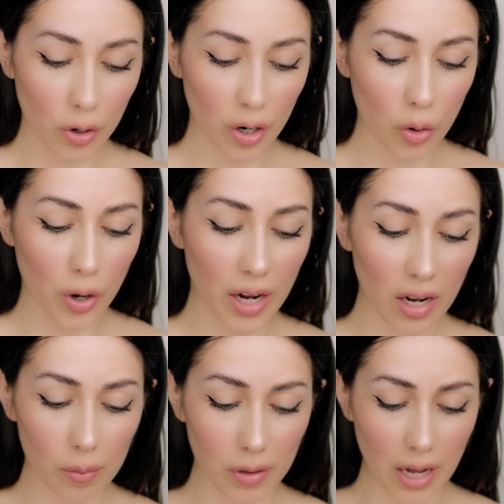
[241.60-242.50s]
I'm gonna go ahead
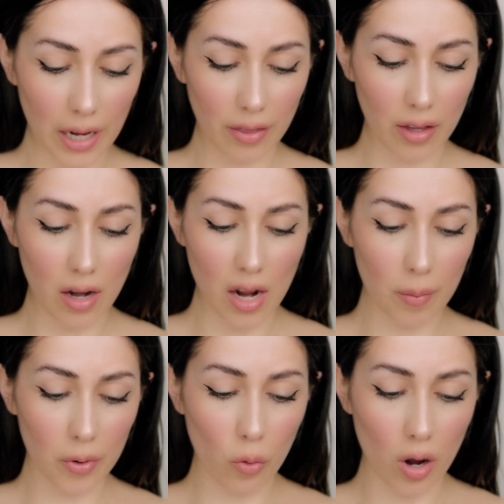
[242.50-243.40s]
and apply the
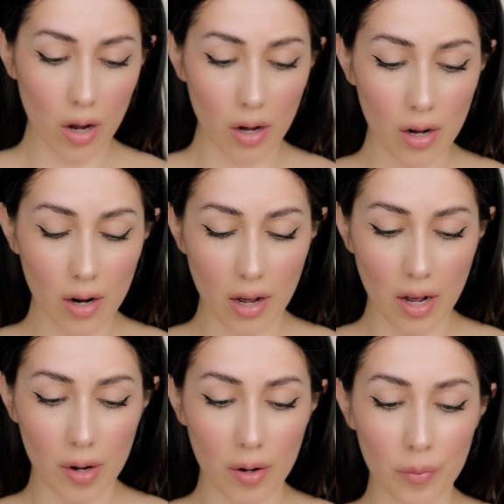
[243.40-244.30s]
number one
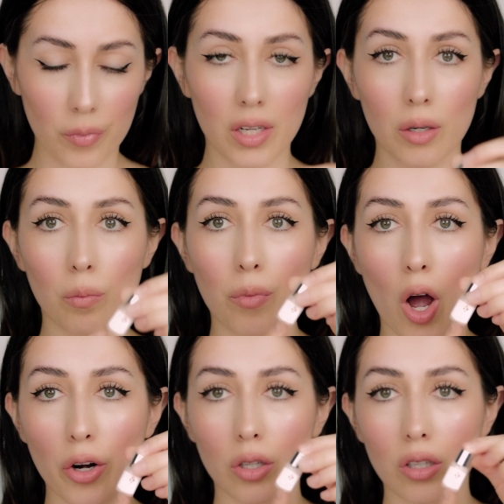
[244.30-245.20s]
little
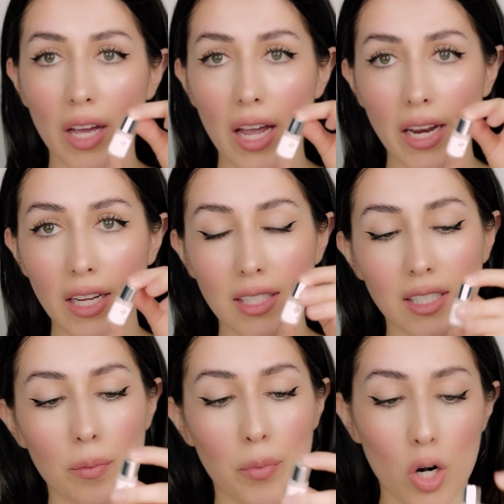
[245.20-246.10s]
bottle, and it's
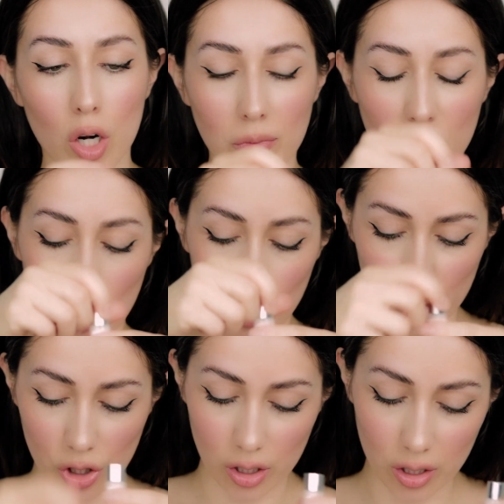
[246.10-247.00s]
the perm
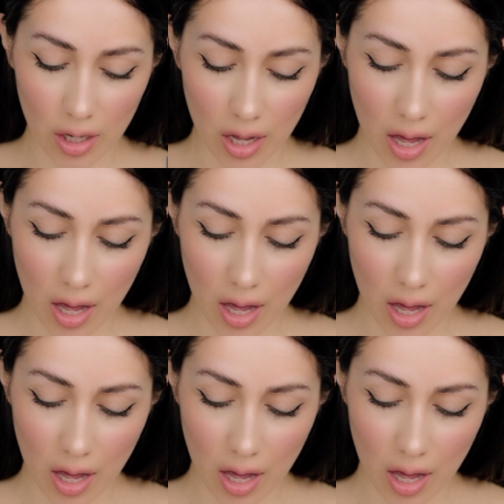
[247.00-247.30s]
solution.